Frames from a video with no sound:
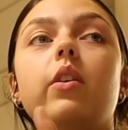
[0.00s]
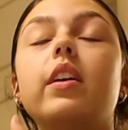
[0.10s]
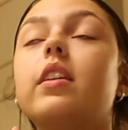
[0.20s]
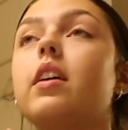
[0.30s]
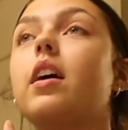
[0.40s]

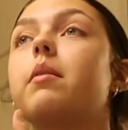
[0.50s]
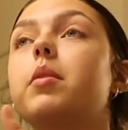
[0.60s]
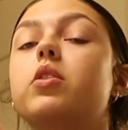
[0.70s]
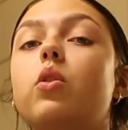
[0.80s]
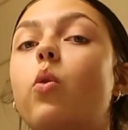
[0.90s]
I think
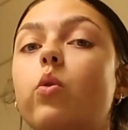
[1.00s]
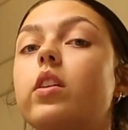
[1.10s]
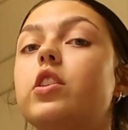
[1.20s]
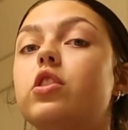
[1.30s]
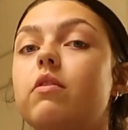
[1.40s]
I'm
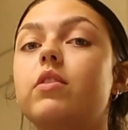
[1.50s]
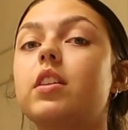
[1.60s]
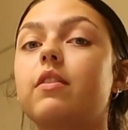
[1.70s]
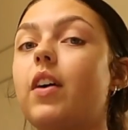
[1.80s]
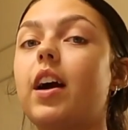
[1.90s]
totally
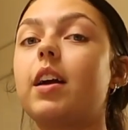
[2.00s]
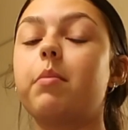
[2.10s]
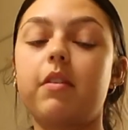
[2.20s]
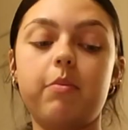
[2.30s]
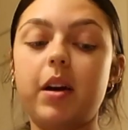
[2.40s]
shifting the
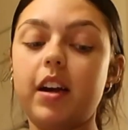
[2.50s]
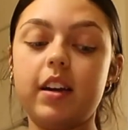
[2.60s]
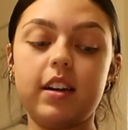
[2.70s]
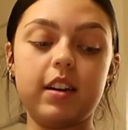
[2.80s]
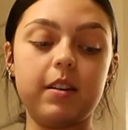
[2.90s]
vibe of
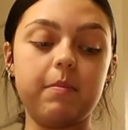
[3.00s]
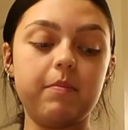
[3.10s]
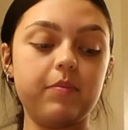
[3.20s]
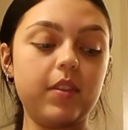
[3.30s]
my